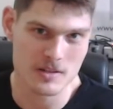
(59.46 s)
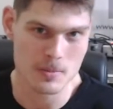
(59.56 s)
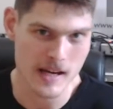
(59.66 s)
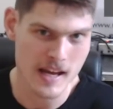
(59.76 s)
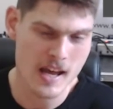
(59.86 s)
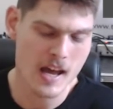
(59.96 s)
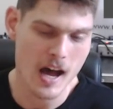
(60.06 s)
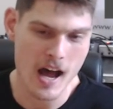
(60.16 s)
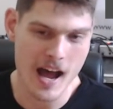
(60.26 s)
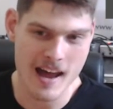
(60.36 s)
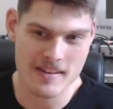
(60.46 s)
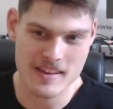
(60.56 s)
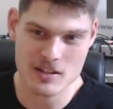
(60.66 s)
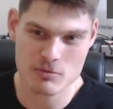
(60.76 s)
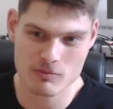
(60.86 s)
me. And
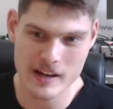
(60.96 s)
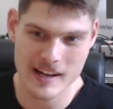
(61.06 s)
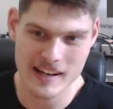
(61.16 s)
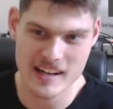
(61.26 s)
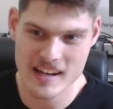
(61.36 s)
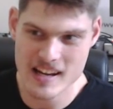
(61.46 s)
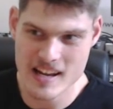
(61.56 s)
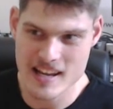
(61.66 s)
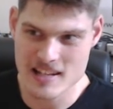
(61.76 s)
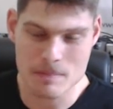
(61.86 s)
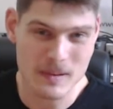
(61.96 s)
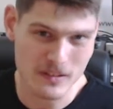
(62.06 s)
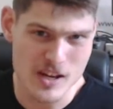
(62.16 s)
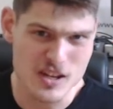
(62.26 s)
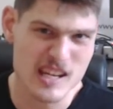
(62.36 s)
this really is a bit of
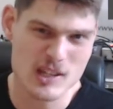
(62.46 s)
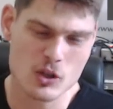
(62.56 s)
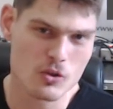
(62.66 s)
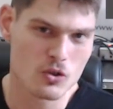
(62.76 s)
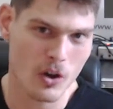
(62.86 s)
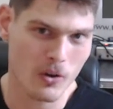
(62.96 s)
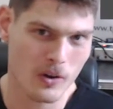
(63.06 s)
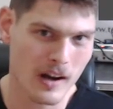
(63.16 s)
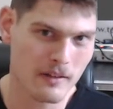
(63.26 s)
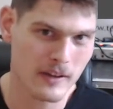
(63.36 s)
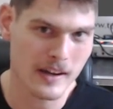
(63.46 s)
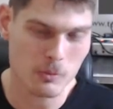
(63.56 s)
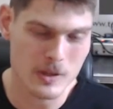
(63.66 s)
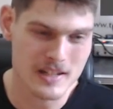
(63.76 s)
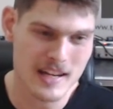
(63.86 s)
a niche controller, I think.
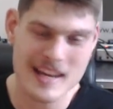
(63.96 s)
We see